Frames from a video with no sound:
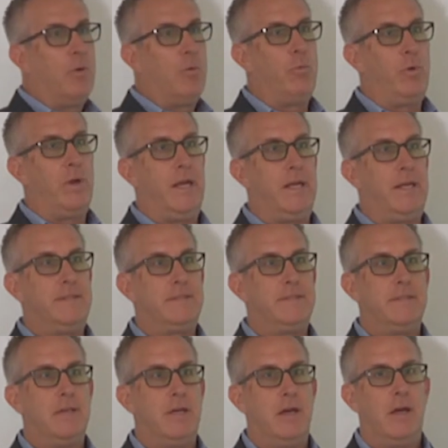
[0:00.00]

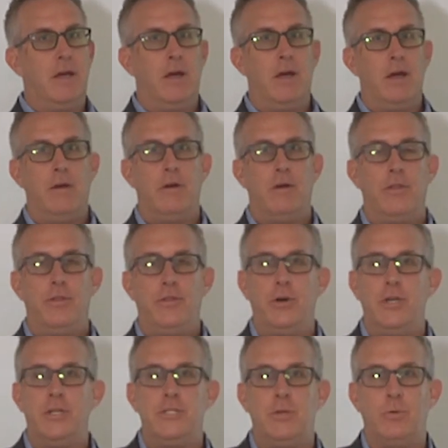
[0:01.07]
reads
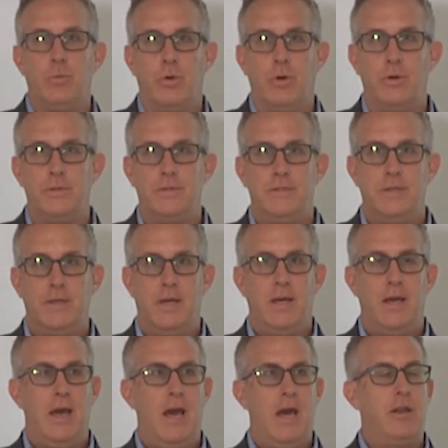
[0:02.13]
32 words
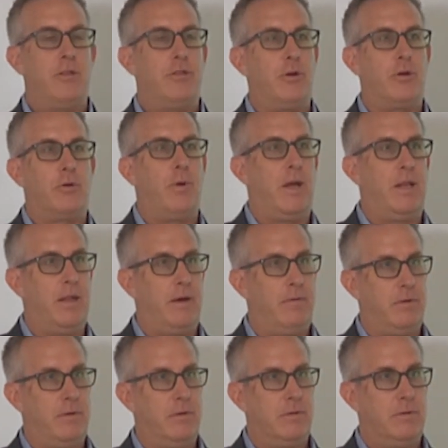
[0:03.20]
at a 3rd grade
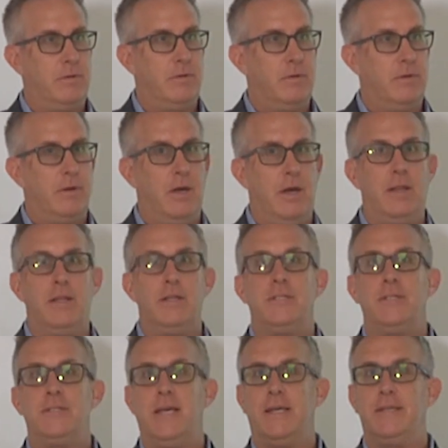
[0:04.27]
level. And let's
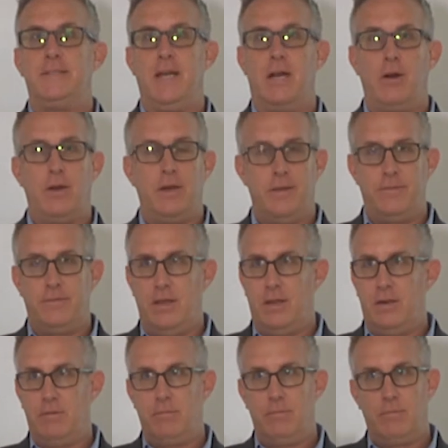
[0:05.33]
just say Sarah is
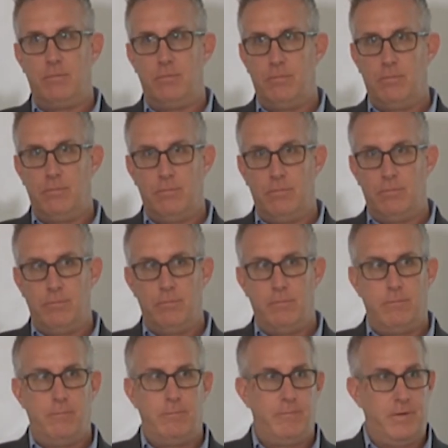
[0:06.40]
in
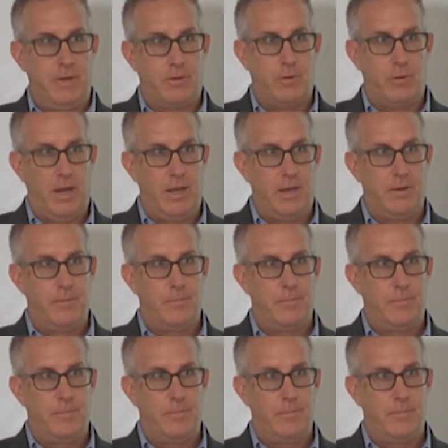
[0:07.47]
5th grade.